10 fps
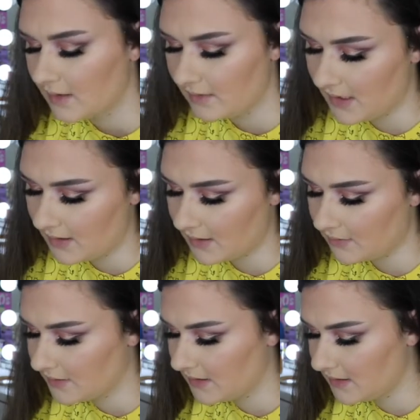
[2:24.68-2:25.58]
Then I
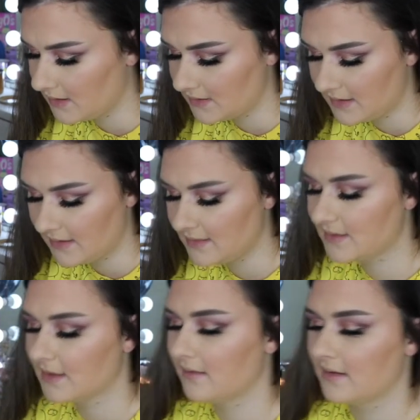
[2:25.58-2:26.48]
got the
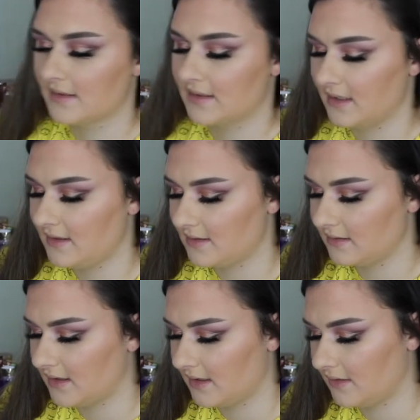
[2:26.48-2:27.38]
Tis the
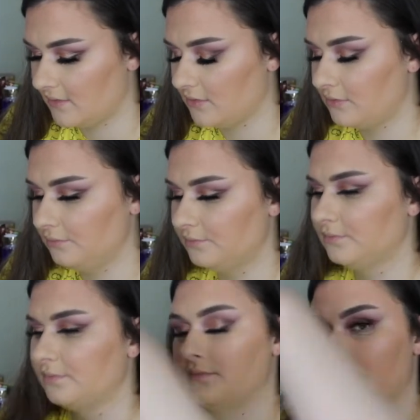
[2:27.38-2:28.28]
Season candle.
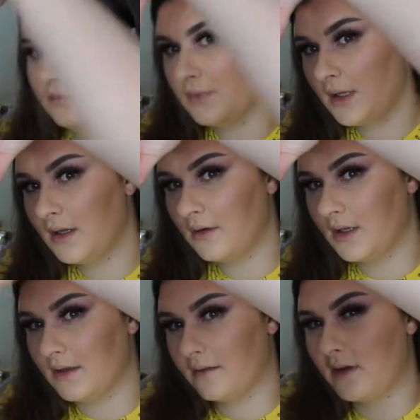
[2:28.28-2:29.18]

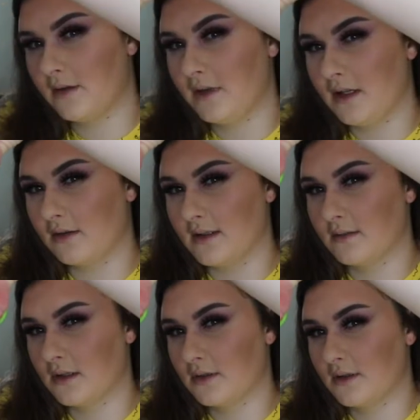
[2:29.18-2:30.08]
Another one of the
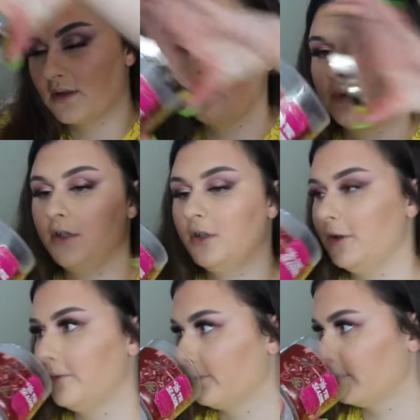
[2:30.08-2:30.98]
Christmas ones, super
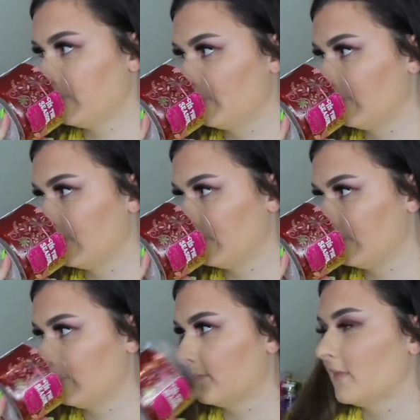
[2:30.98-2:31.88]
cute.
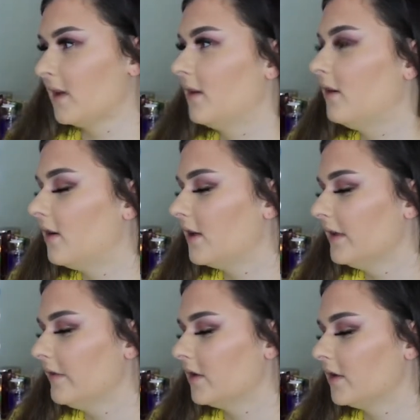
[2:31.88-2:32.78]
Oh, I
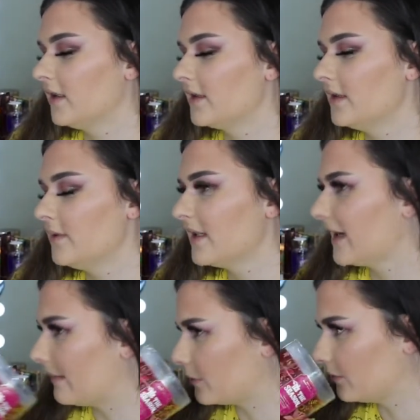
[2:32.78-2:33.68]
don't know, this one smells
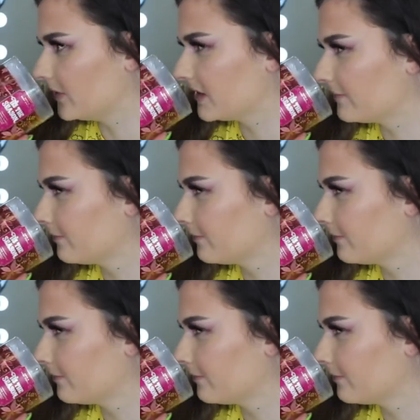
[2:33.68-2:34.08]
like apples.